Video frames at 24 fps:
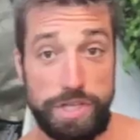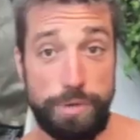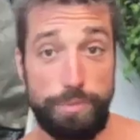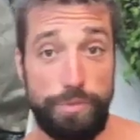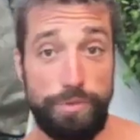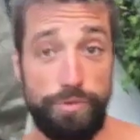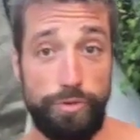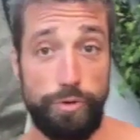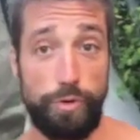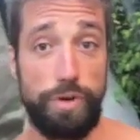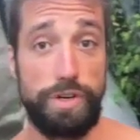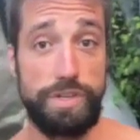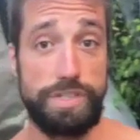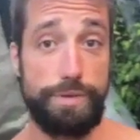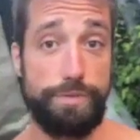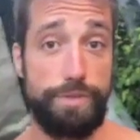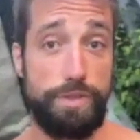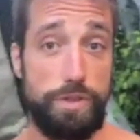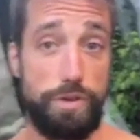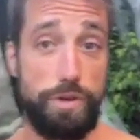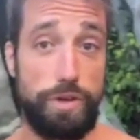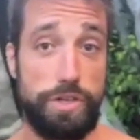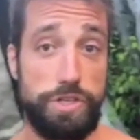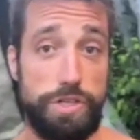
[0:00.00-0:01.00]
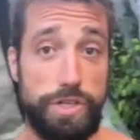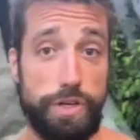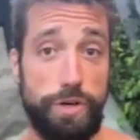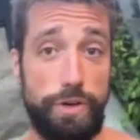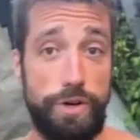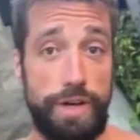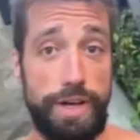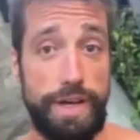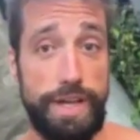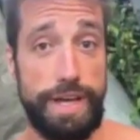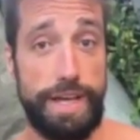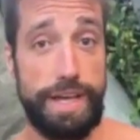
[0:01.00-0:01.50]
before, something you can
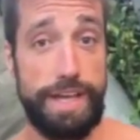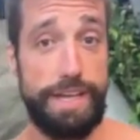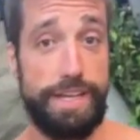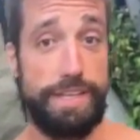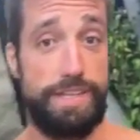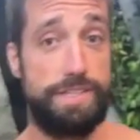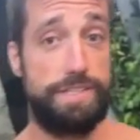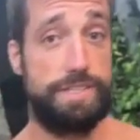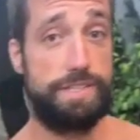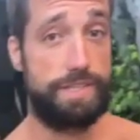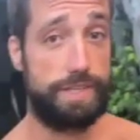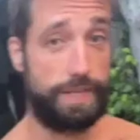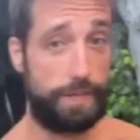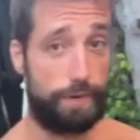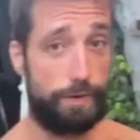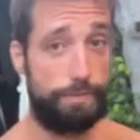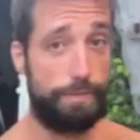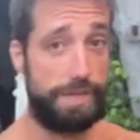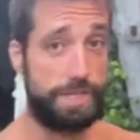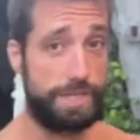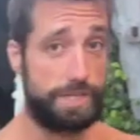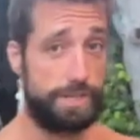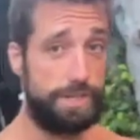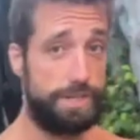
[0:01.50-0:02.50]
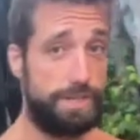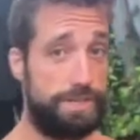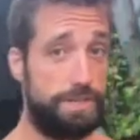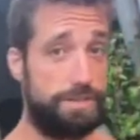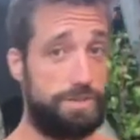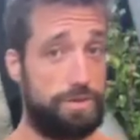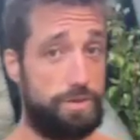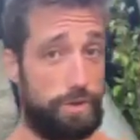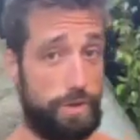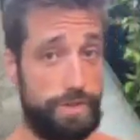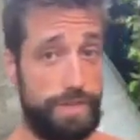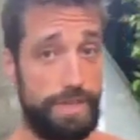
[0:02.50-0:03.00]
do is, like I mentioned,
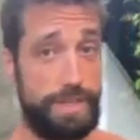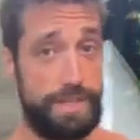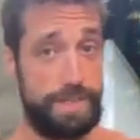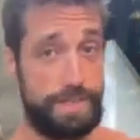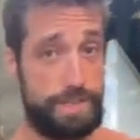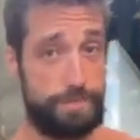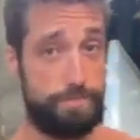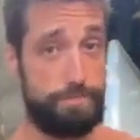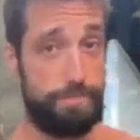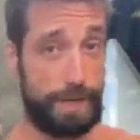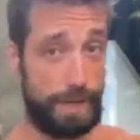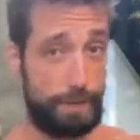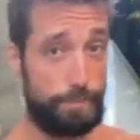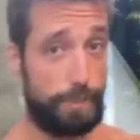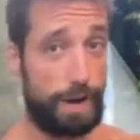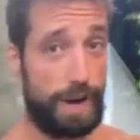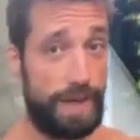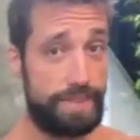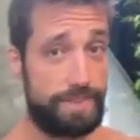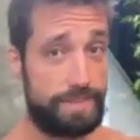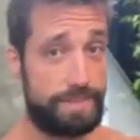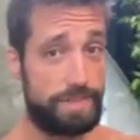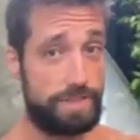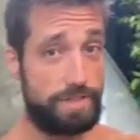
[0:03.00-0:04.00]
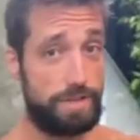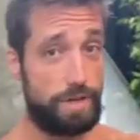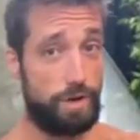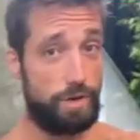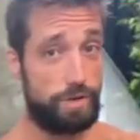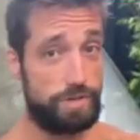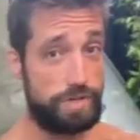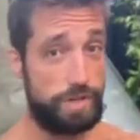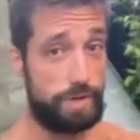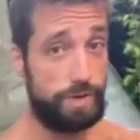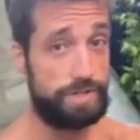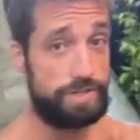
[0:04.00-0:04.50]
doing these big breaths.
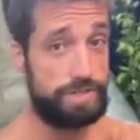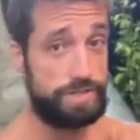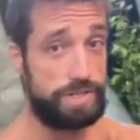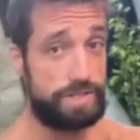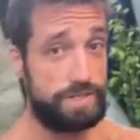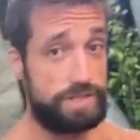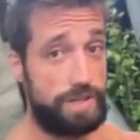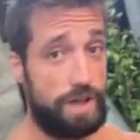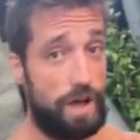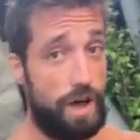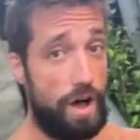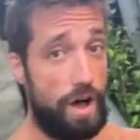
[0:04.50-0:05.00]
So it's just...